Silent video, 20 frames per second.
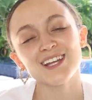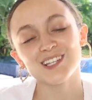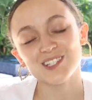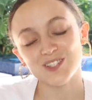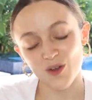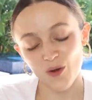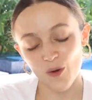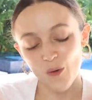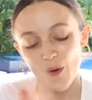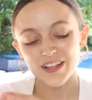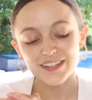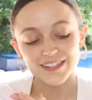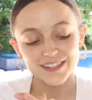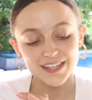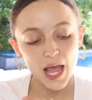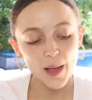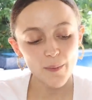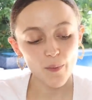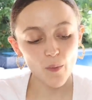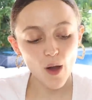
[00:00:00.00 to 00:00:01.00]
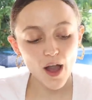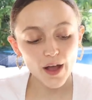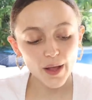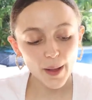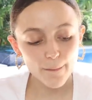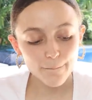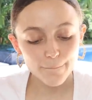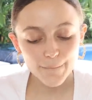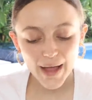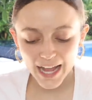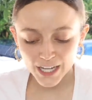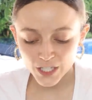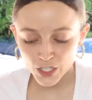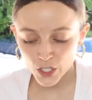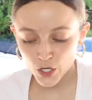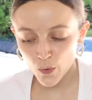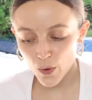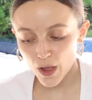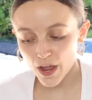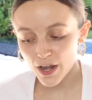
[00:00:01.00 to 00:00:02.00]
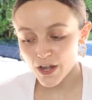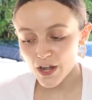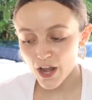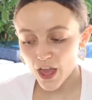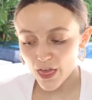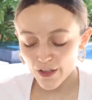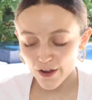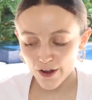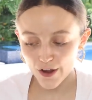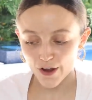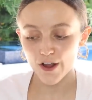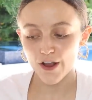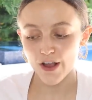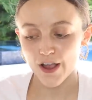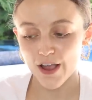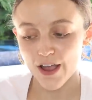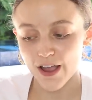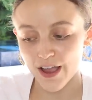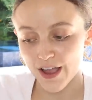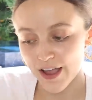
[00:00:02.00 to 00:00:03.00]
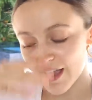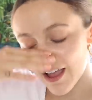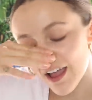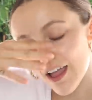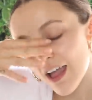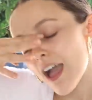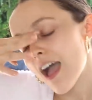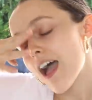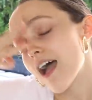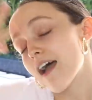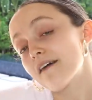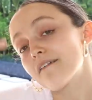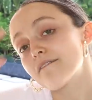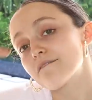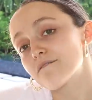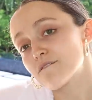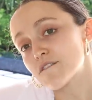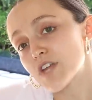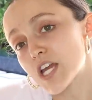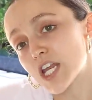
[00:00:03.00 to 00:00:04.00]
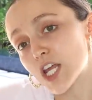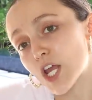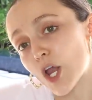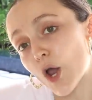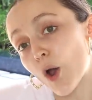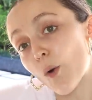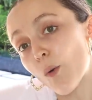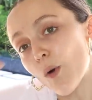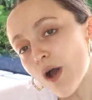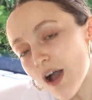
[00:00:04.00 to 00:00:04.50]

guys, what's up? Welcome back to another video.